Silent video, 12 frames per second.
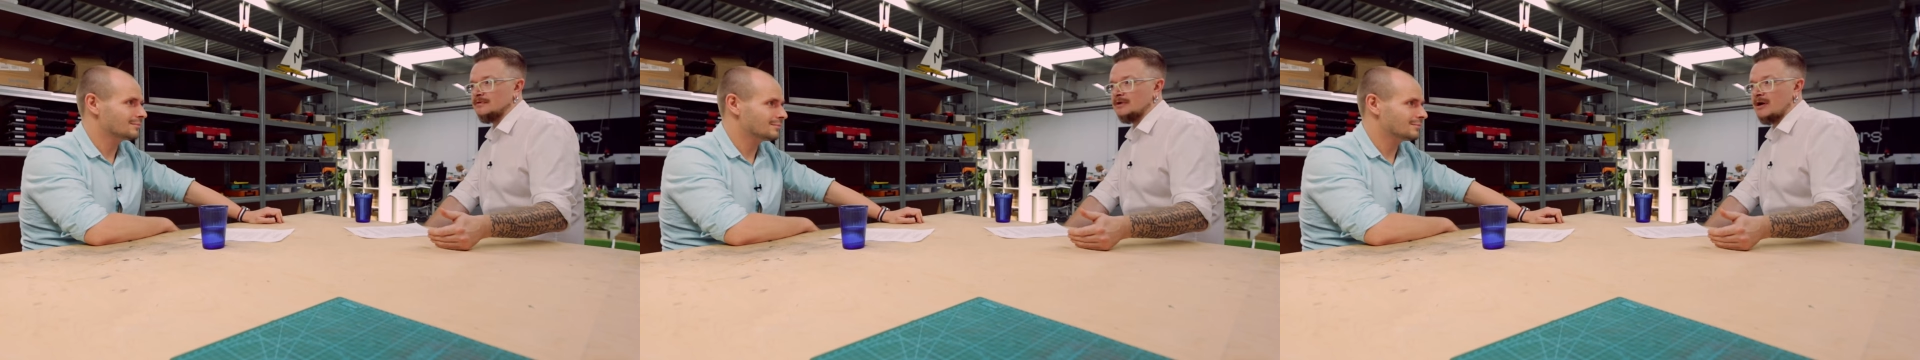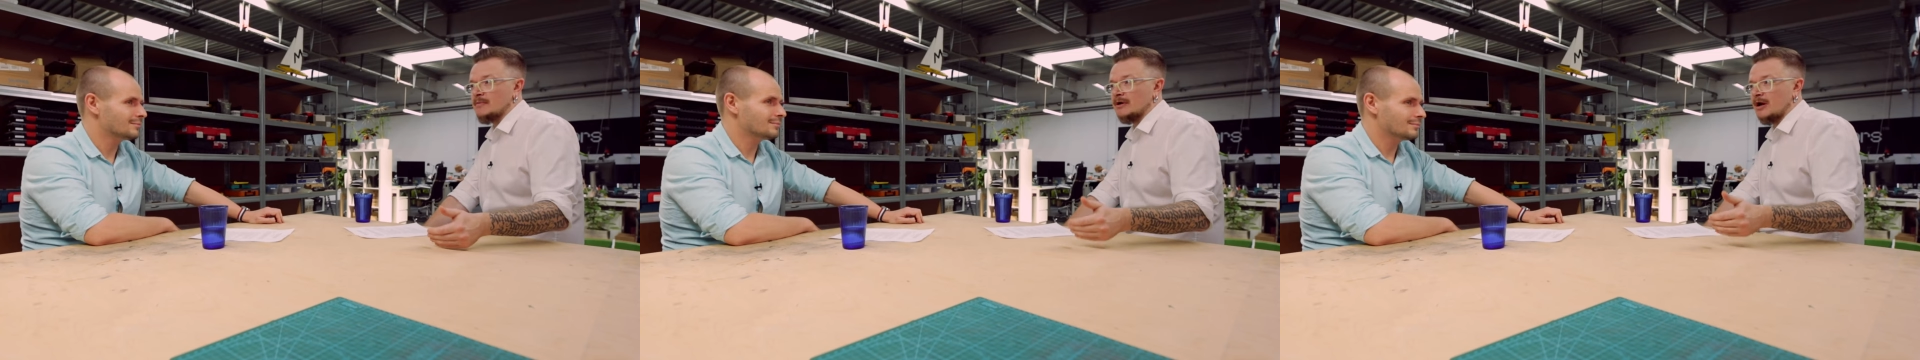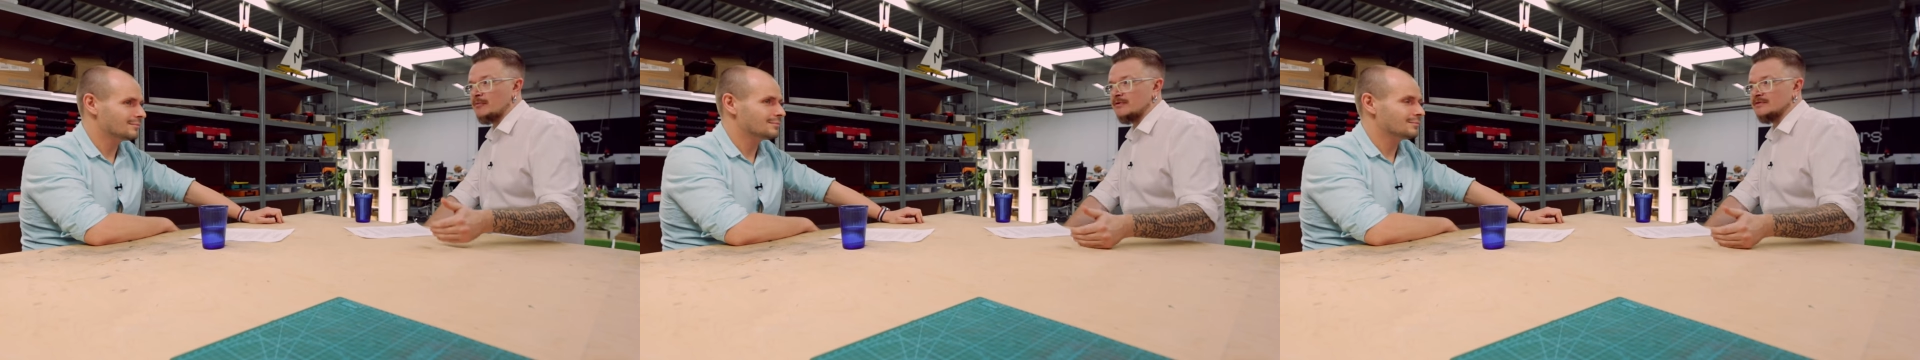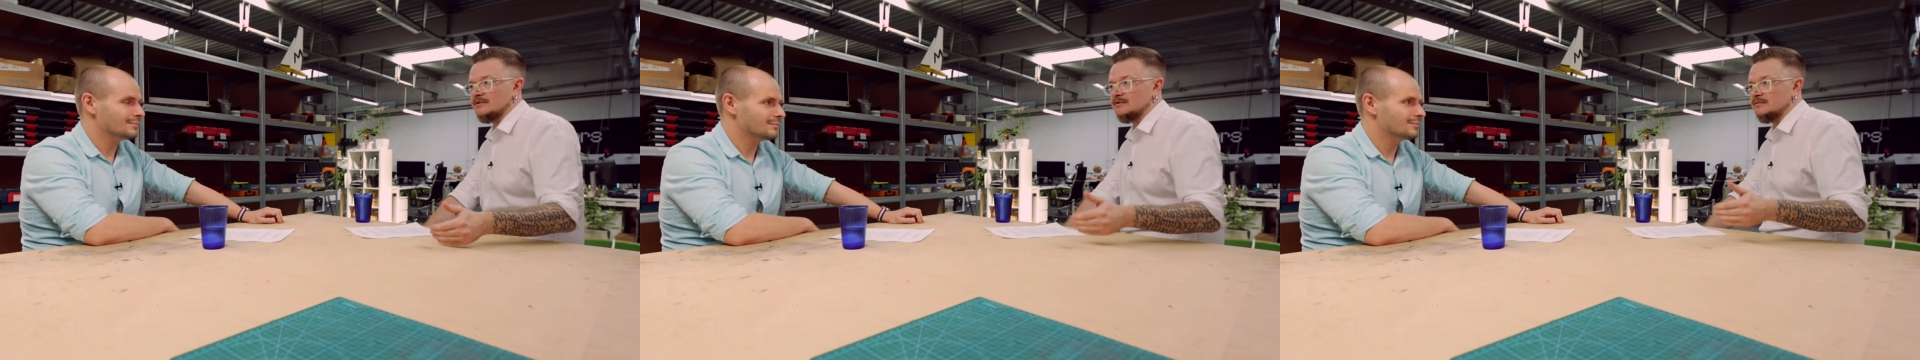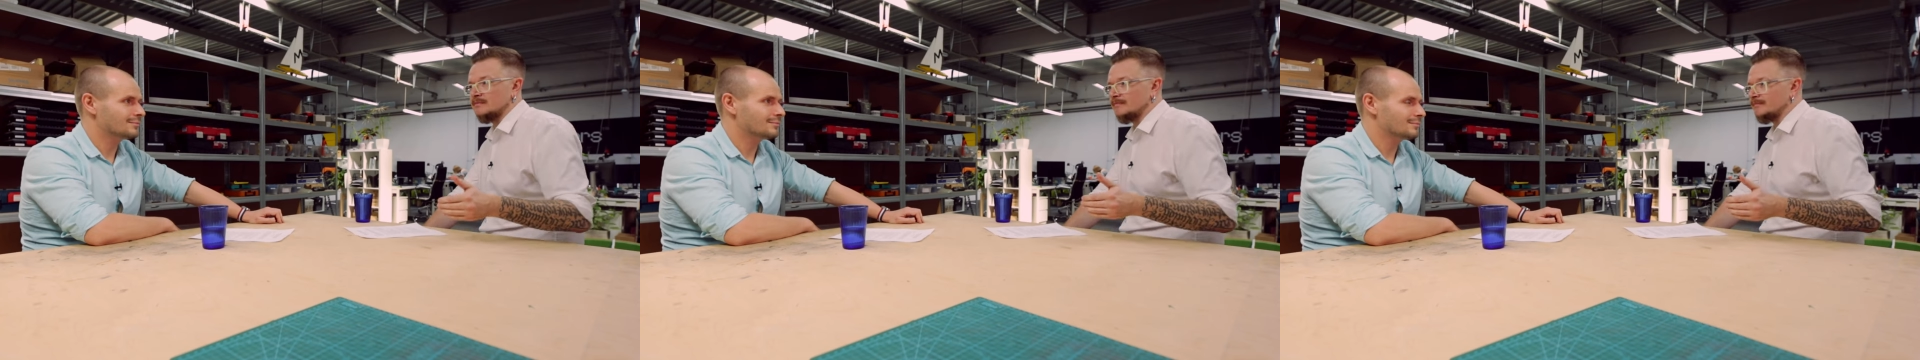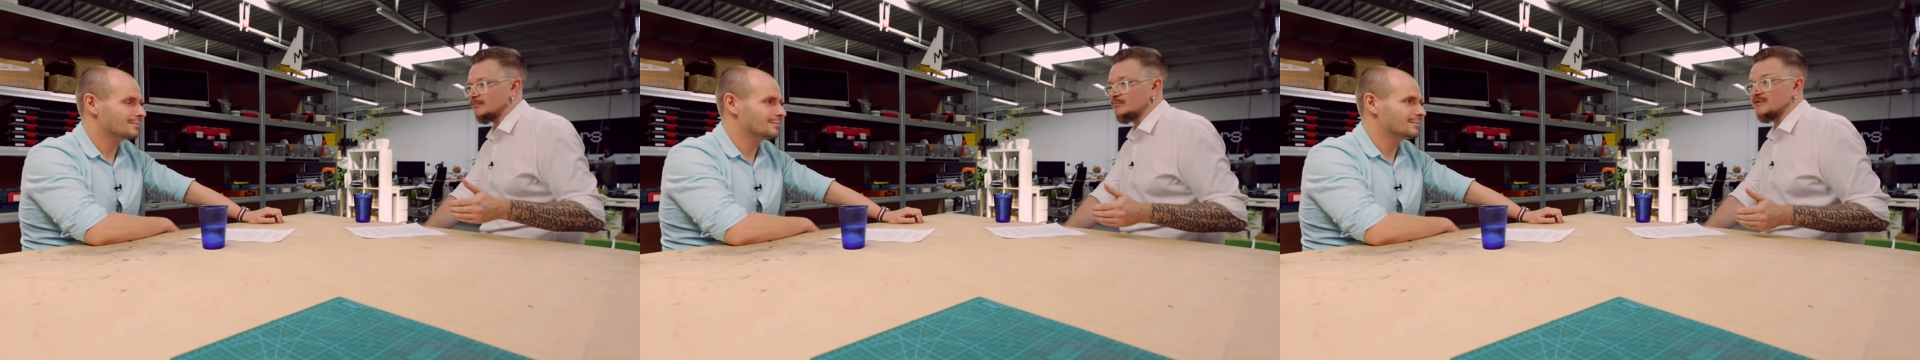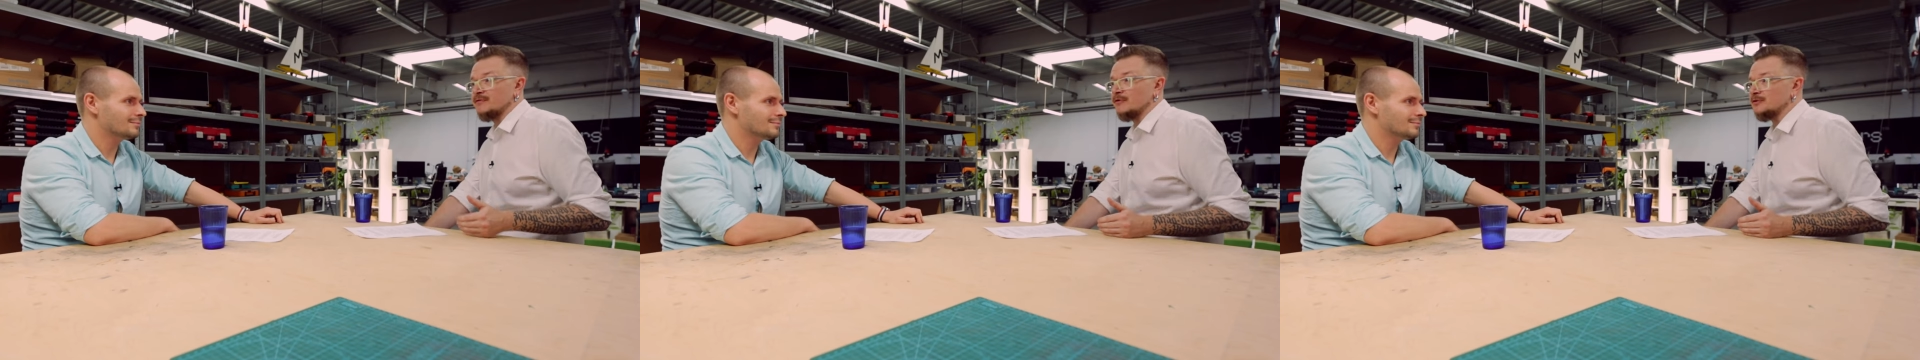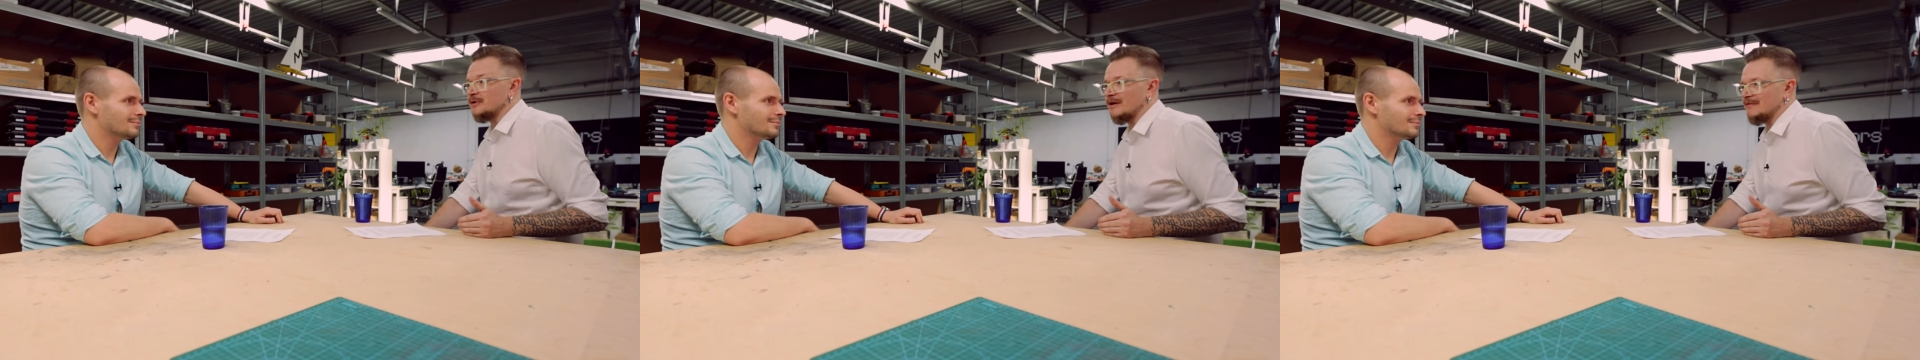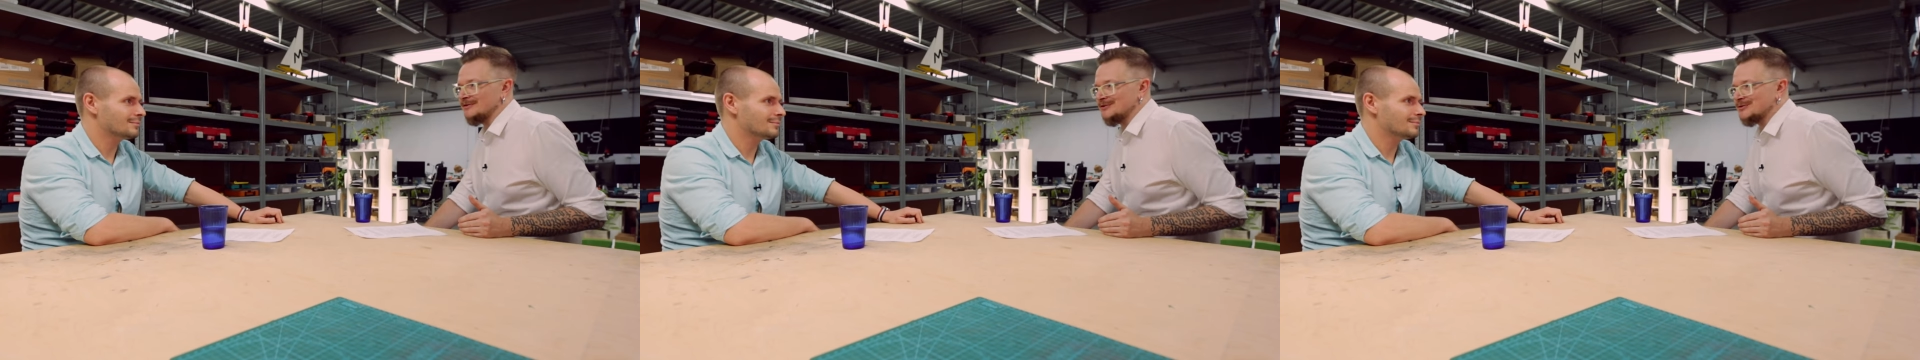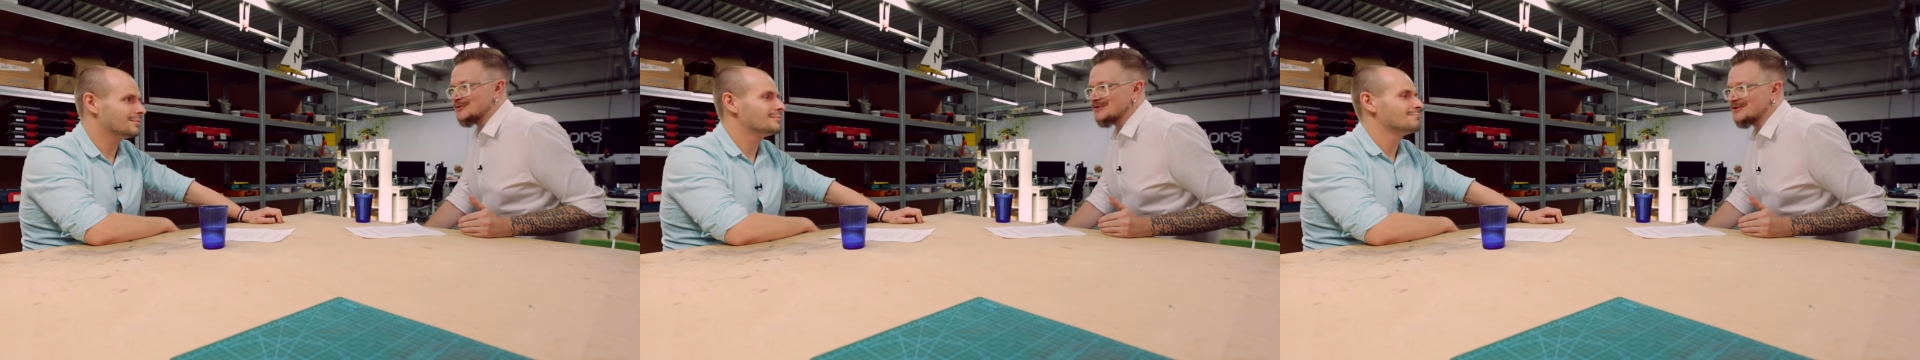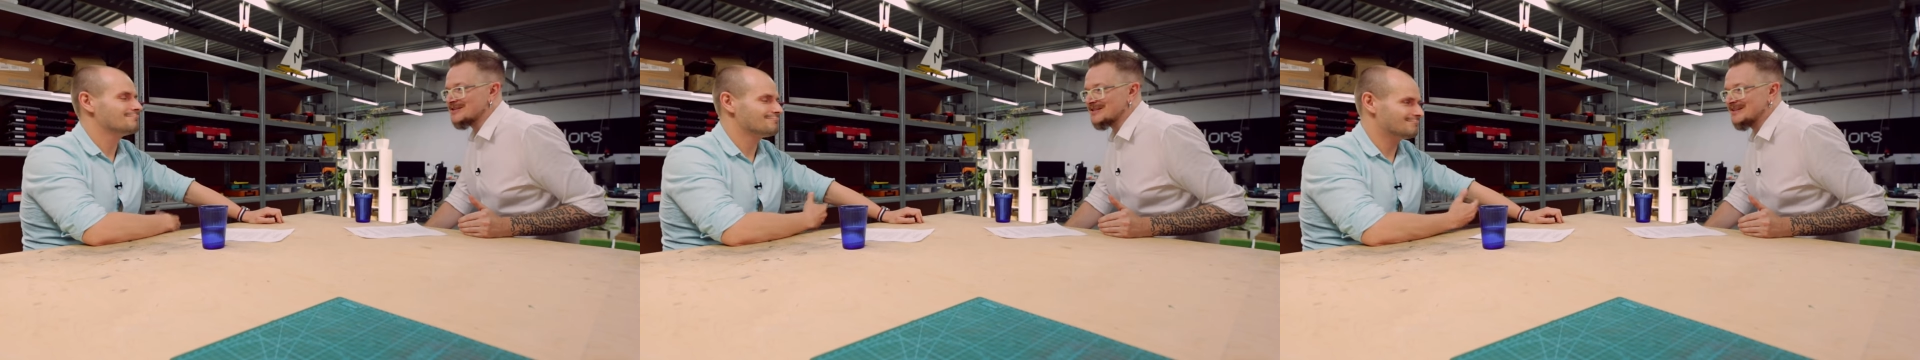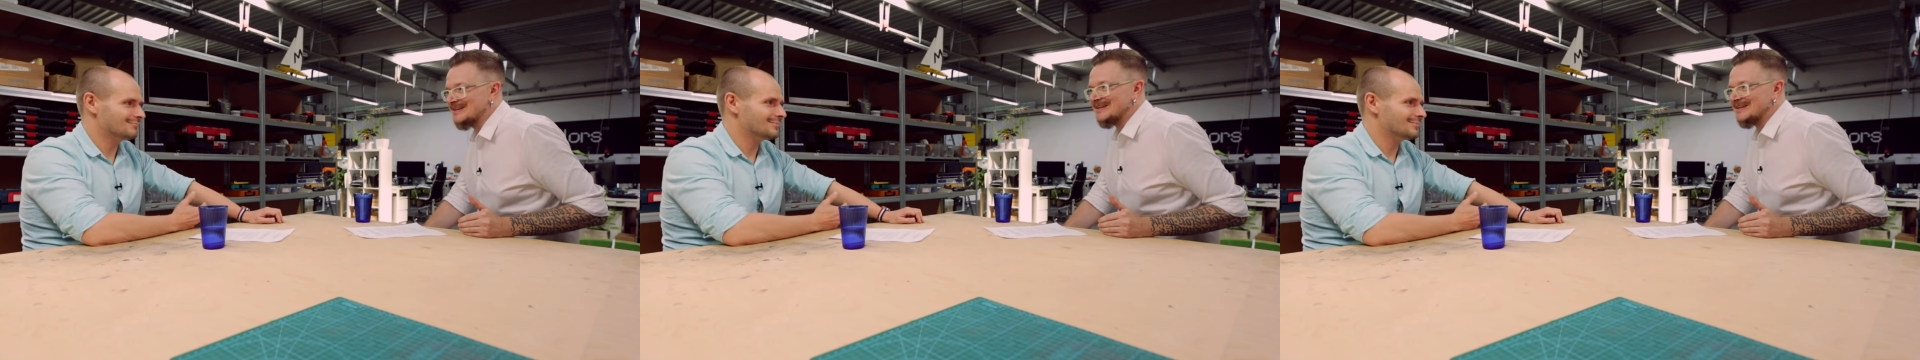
Speaker 1: coming up with it before you have any users